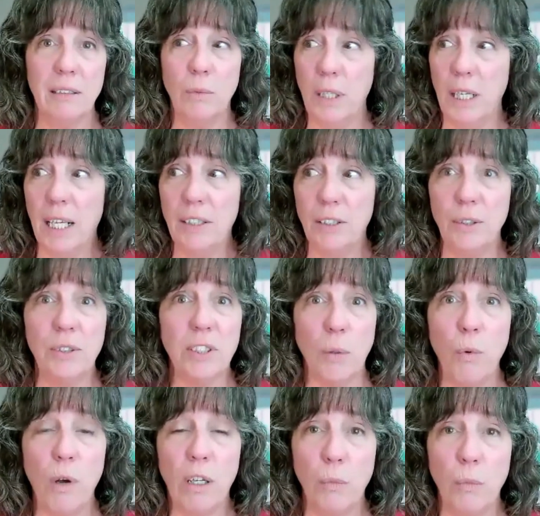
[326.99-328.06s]
We got to do
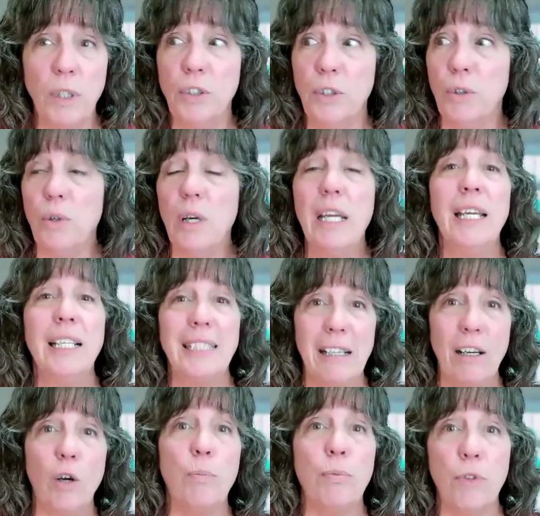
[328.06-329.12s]
something. What can we do to
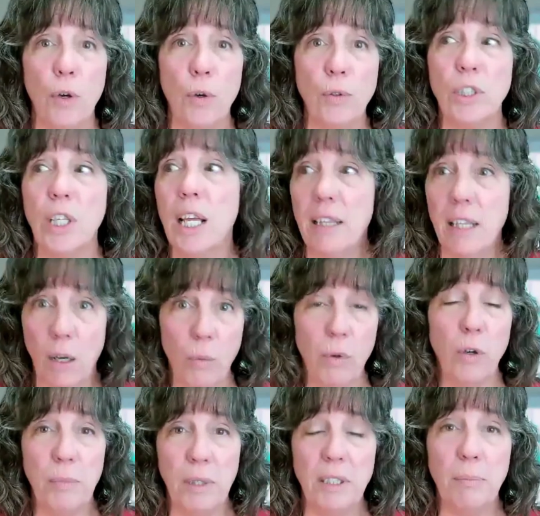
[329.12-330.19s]
help those that
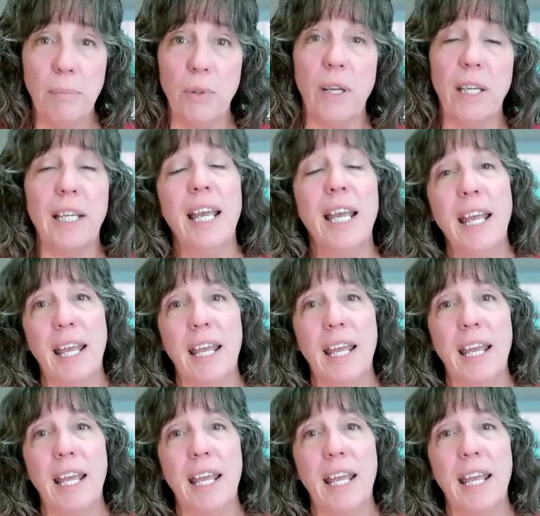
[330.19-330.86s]
will be deploying?